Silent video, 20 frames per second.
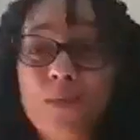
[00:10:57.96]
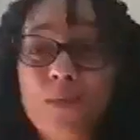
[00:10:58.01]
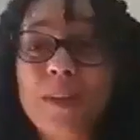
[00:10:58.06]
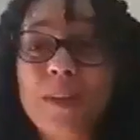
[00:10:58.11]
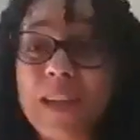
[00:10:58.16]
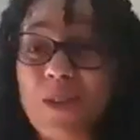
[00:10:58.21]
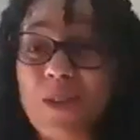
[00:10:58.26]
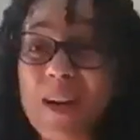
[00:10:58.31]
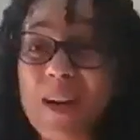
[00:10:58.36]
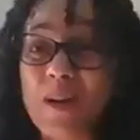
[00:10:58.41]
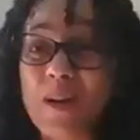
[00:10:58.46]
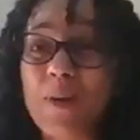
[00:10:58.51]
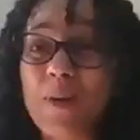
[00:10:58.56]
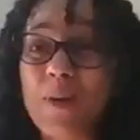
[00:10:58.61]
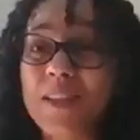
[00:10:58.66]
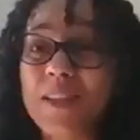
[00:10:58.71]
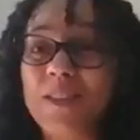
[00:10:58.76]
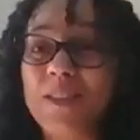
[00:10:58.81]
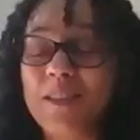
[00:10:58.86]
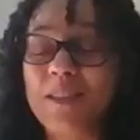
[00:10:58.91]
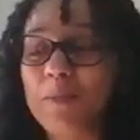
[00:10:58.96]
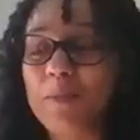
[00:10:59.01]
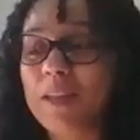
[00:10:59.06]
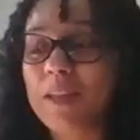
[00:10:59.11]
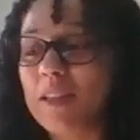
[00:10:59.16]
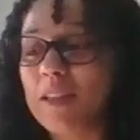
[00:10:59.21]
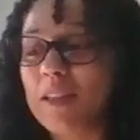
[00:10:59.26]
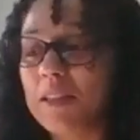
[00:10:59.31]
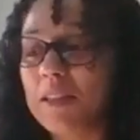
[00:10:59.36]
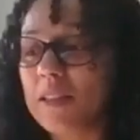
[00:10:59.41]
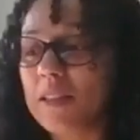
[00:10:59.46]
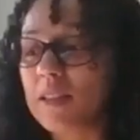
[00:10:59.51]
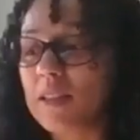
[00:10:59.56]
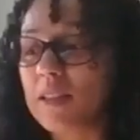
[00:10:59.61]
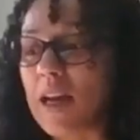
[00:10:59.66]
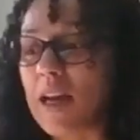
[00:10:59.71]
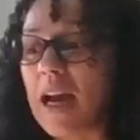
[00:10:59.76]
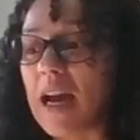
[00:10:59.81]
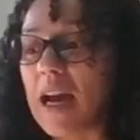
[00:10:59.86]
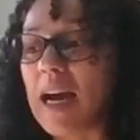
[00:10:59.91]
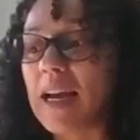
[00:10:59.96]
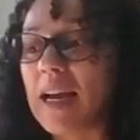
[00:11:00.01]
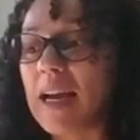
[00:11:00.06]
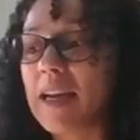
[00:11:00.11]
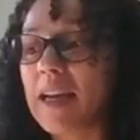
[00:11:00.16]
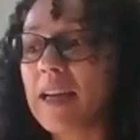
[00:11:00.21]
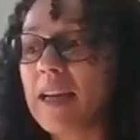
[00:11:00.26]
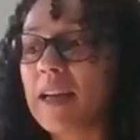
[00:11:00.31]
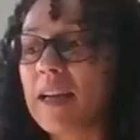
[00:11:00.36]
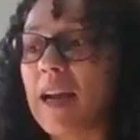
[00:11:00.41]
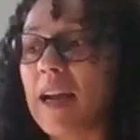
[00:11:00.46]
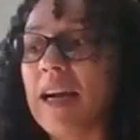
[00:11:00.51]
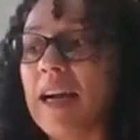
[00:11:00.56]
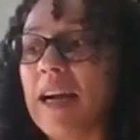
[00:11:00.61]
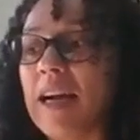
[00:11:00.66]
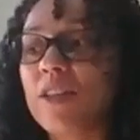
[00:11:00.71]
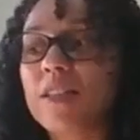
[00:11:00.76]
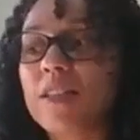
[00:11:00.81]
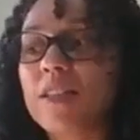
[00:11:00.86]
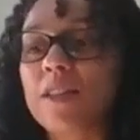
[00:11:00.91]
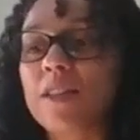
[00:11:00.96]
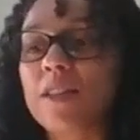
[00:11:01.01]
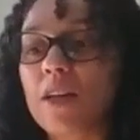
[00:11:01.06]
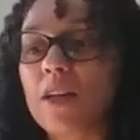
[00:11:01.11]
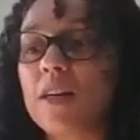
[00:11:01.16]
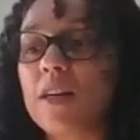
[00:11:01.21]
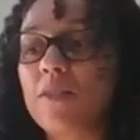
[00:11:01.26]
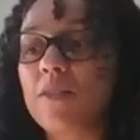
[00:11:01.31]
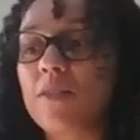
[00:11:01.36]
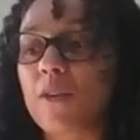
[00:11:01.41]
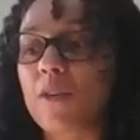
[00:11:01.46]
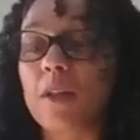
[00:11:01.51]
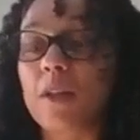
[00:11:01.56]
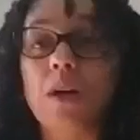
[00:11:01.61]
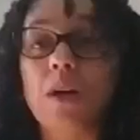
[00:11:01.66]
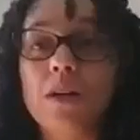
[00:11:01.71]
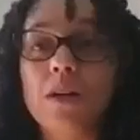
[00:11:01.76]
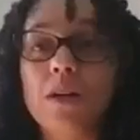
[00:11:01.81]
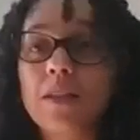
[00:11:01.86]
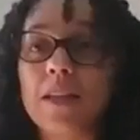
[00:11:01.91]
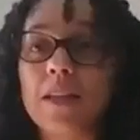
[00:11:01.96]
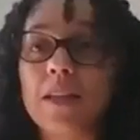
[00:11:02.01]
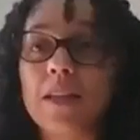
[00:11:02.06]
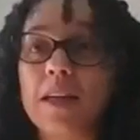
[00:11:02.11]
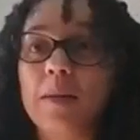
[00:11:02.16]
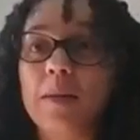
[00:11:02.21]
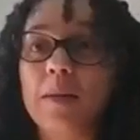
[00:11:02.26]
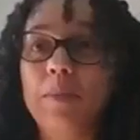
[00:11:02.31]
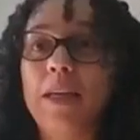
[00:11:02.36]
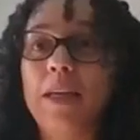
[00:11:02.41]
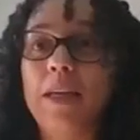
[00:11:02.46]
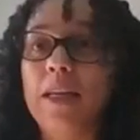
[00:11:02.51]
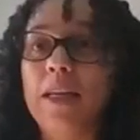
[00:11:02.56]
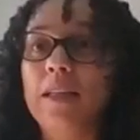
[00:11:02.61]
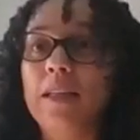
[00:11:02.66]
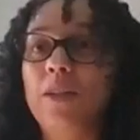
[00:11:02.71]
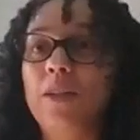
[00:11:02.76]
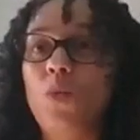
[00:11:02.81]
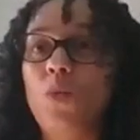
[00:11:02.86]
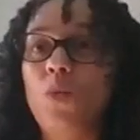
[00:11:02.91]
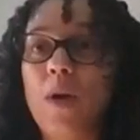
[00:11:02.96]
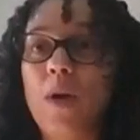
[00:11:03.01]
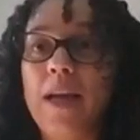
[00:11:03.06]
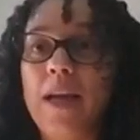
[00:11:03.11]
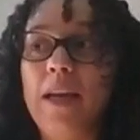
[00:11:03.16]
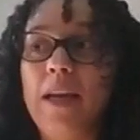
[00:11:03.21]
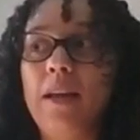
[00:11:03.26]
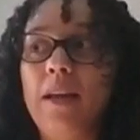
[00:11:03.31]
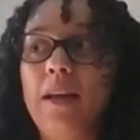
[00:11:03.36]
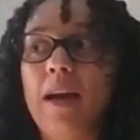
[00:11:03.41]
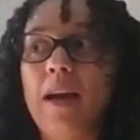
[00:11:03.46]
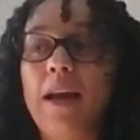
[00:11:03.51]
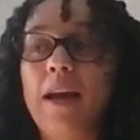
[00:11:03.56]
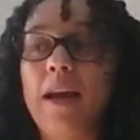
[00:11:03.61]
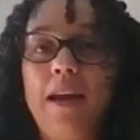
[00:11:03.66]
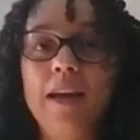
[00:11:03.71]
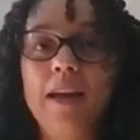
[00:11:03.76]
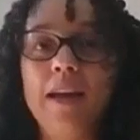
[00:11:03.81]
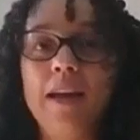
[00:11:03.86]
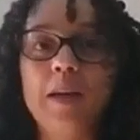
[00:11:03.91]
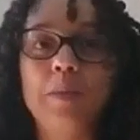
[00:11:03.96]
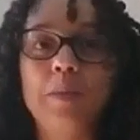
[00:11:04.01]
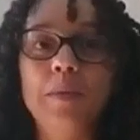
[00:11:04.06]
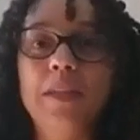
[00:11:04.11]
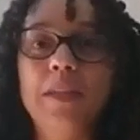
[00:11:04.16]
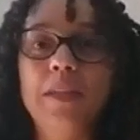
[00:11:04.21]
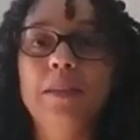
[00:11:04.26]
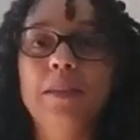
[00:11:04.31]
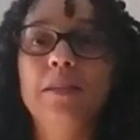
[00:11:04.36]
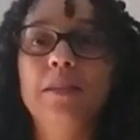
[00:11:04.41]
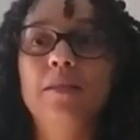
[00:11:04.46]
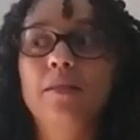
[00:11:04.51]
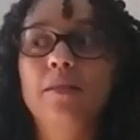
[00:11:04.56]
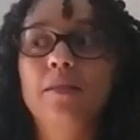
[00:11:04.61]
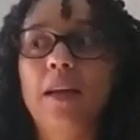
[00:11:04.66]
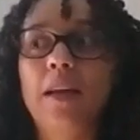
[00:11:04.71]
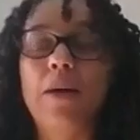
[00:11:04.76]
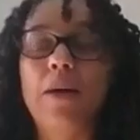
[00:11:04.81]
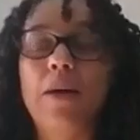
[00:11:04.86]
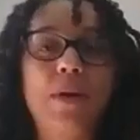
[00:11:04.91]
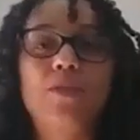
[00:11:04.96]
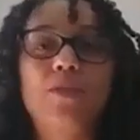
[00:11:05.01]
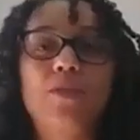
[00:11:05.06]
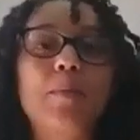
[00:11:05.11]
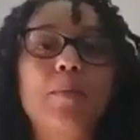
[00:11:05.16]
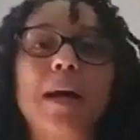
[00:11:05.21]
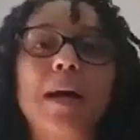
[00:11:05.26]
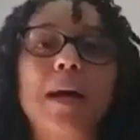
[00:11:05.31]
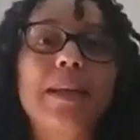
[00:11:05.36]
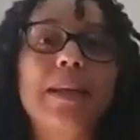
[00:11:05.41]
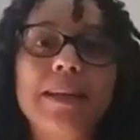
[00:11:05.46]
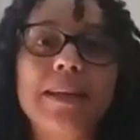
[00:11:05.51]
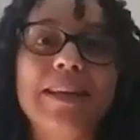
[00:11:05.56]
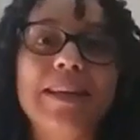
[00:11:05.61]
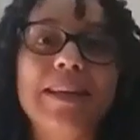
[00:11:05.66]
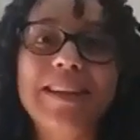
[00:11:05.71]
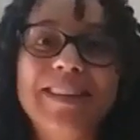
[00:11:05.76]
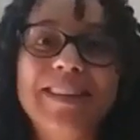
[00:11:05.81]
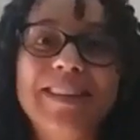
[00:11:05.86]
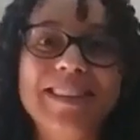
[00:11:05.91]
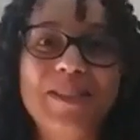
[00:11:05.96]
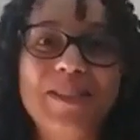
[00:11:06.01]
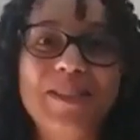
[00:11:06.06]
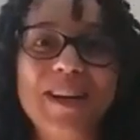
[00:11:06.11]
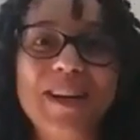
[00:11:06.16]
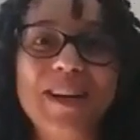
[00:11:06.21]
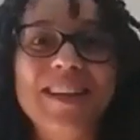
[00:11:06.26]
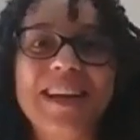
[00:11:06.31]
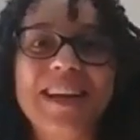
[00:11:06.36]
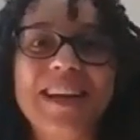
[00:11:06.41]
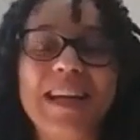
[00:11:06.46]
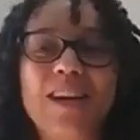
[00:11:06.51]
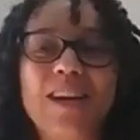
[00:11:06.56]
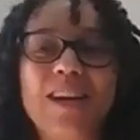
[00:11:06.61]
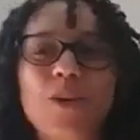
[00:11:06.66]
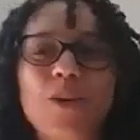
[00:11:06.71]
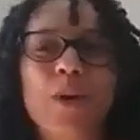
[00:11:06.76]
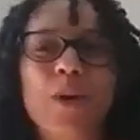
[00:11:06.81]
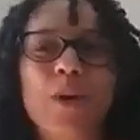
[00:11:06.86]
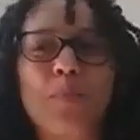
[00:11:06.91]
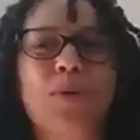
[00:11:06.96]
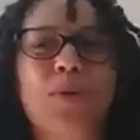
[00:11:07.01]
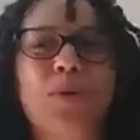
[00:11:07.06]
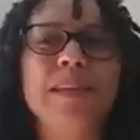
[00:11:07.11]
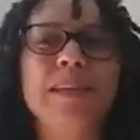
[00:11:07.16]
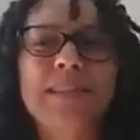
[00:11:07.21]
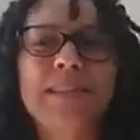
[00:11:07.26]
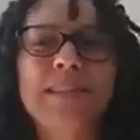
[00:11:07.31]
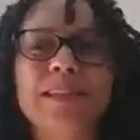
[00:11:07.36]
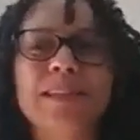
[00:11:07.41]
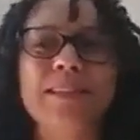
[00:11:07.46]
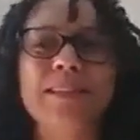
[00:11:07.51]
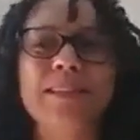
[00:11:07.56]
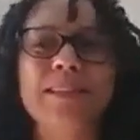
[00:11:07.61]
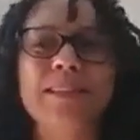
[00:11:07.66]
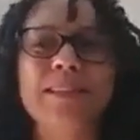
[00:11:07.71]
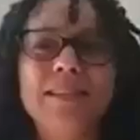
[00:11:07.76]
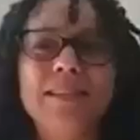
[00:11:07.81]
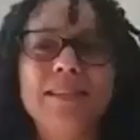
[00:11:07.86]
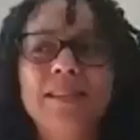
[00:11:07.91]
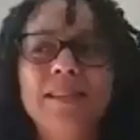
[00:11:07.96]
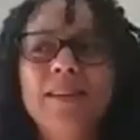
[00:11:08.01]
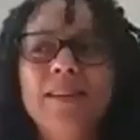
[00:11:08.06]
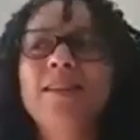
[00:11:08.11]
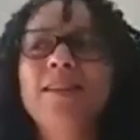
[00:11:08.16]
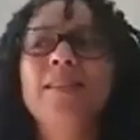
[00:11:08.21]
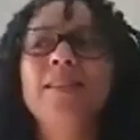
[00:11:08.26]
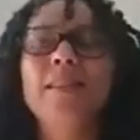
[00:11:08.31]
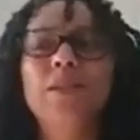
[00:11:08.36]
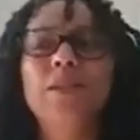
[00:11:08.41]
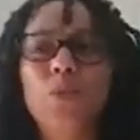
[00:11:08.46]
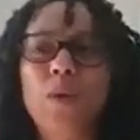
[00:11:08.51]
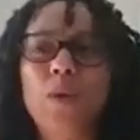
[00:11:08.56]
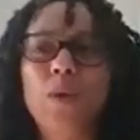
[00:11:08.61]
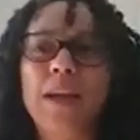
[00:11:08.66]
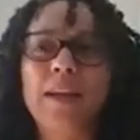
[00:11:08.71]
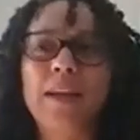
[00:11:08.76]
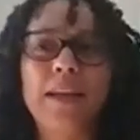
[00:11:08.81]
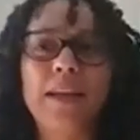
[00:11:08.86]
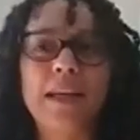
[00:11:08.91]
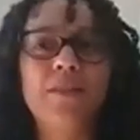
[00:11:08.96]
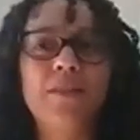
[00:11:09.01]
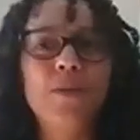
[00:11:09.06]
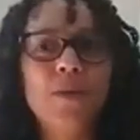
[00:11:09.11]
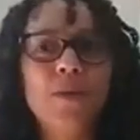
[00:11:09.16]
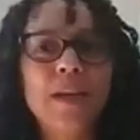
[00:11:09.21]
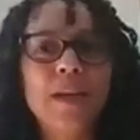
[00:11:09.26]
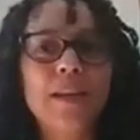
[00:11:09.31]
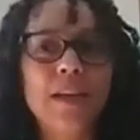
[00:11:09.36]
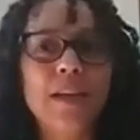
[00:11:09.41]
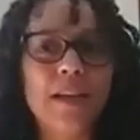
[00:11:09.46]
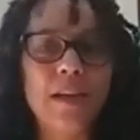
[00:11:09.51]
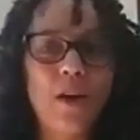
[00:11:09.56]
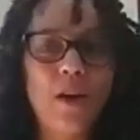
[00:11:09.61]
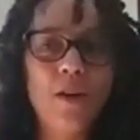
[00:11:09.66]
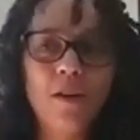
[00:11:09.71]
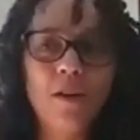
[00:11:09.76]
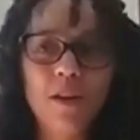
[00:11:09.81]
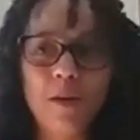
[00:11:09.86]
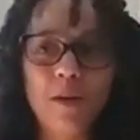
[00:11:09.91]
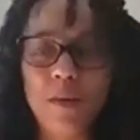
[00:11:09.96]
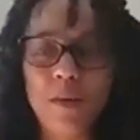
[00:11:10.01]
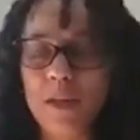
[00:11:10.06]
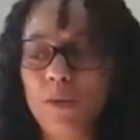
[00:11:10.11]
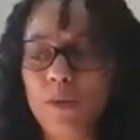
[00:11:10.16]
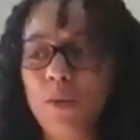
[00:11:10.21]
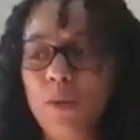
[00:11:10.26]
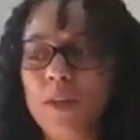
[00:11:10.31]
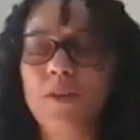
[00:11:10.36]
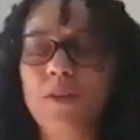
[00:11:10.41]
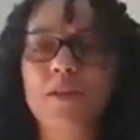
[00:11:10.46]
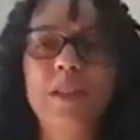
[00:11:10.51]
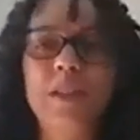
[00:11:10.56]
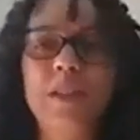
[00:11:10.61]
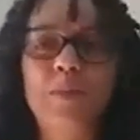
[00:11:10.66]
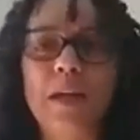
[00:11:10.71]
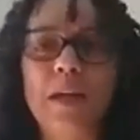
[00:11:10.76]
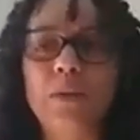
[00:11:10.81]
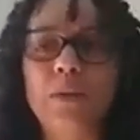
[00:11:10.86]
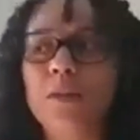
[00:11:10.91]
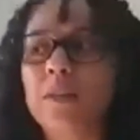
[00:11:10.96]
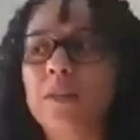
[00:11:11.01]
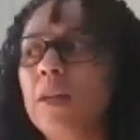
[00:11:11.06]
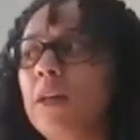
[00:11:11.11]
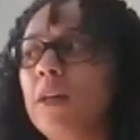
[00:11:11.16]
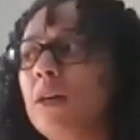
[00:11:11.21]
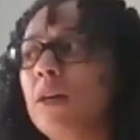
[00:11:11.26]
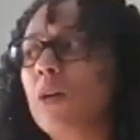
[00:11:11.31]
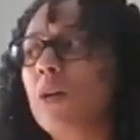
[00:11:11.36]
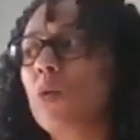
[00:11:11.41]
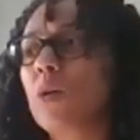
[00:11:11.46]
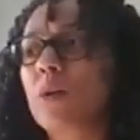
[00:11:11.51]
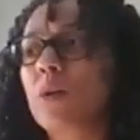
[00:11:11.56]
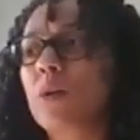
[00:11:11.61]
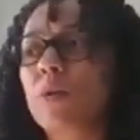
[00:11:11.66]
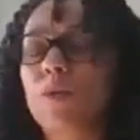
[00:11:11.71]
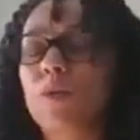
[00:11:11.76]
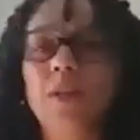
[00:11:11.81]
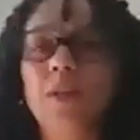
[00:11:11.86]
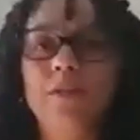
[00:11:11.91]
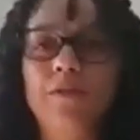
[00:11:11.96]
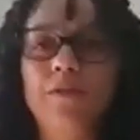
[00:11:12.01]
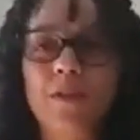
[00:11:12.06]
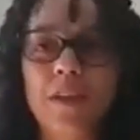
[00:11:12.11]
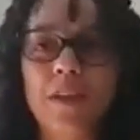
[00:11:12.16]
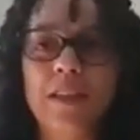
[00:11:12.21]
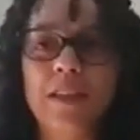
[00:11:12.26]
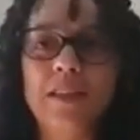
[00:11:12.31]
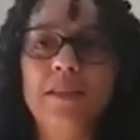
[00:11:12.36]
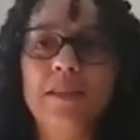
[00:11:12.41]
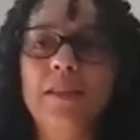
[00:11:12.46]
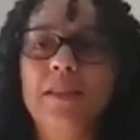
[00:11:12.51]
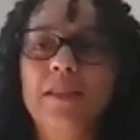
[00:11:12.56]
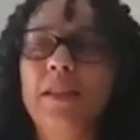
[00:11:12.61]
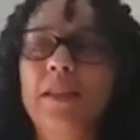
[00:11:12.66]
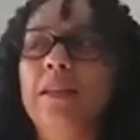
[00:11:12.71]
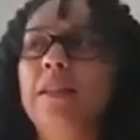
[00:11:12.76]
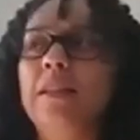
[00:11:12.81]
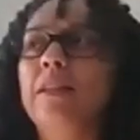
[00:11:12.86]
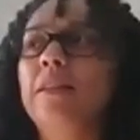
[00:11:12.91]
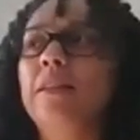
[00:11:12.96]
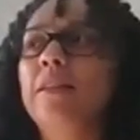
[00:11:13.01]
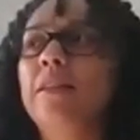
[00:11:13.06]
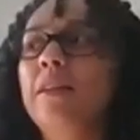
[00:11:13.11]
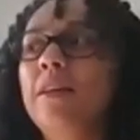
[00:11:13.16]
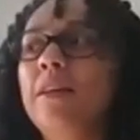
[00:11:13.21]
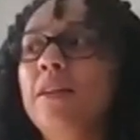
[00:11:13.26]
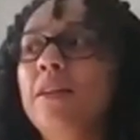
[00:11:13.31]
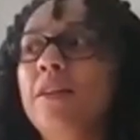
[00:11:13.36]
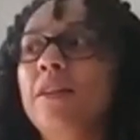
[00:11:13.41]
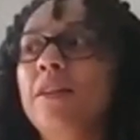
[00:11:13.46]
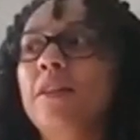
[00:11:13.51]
a really great question, because I just thought for a long time that the way I am is how everybody is, right? Like everyone processes this way. Like if you get in an argument with your spouse or with a friend, and